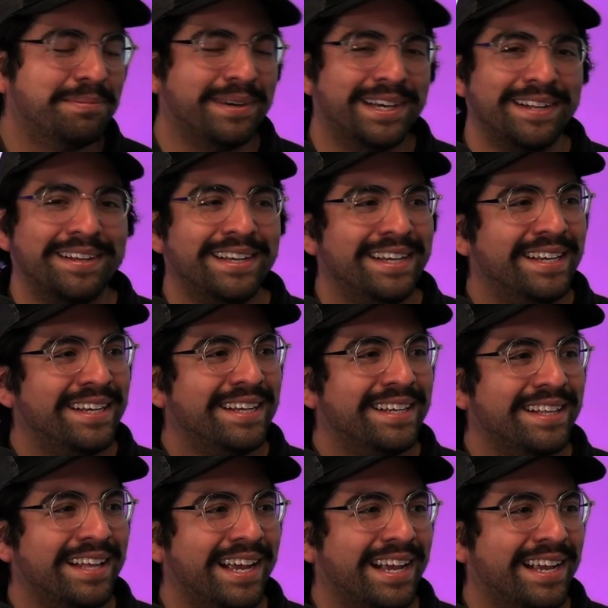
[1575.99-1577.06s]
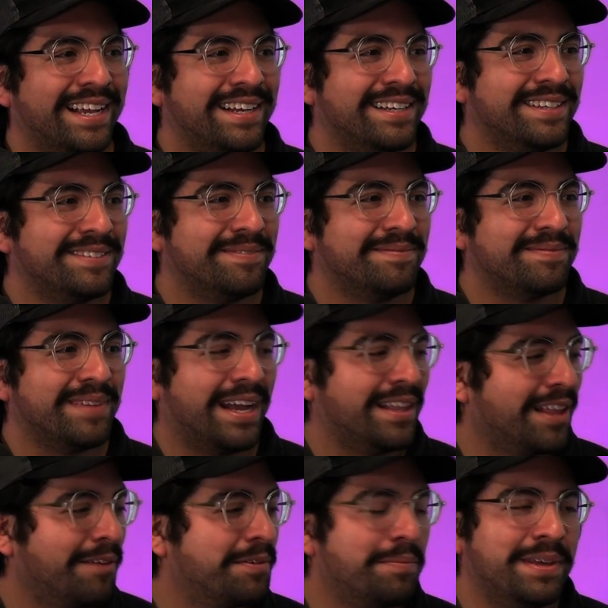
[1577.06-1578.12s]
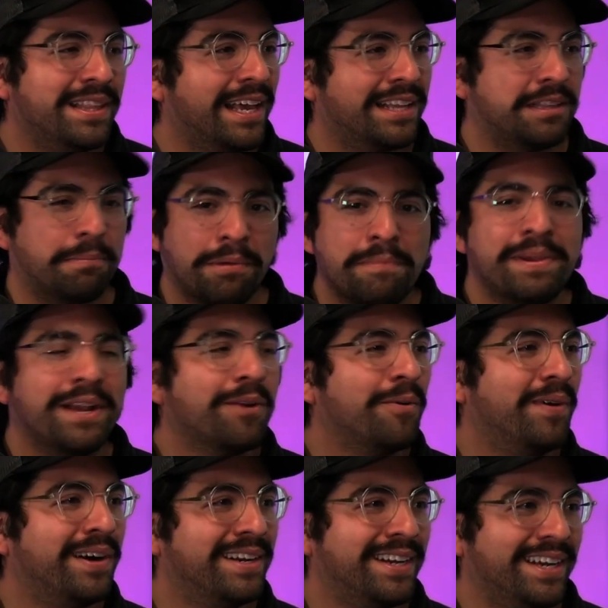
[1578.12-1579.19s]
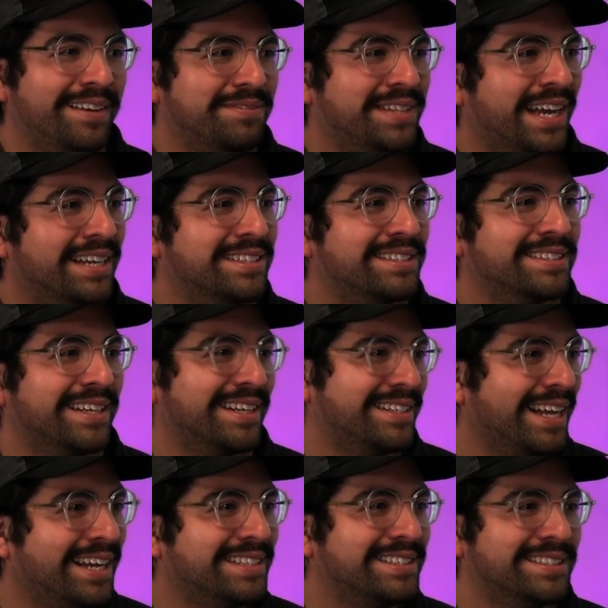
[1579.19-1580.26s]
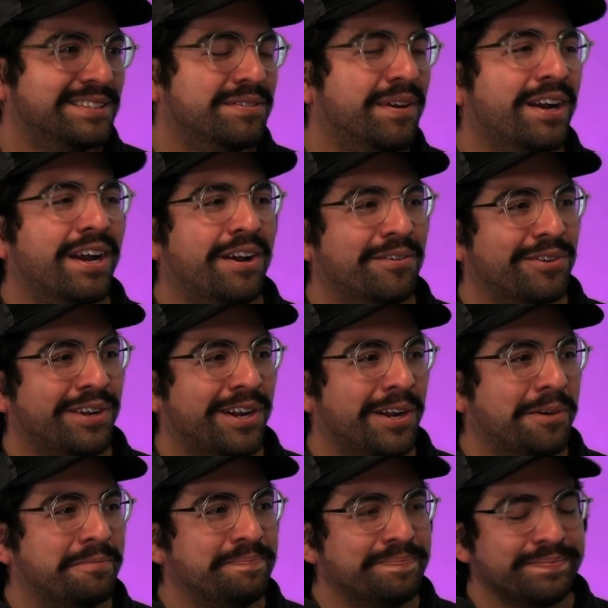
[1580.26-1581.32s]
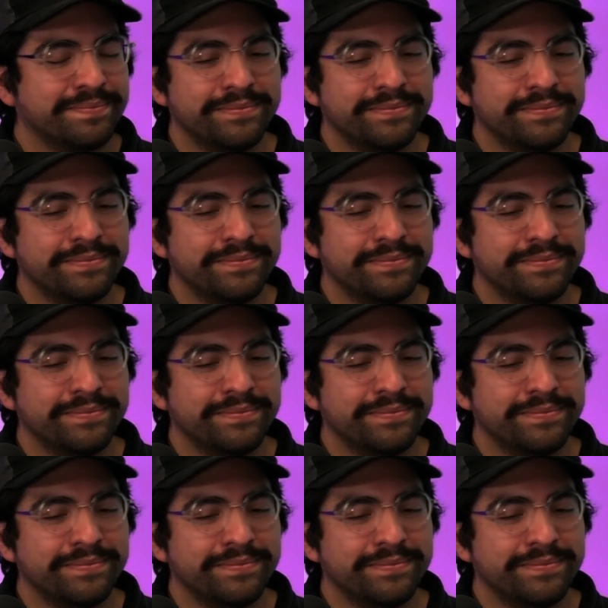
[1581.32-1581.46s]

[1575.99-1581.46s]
But like, I'd love to be like the premier one of Texas, like Texas is very own,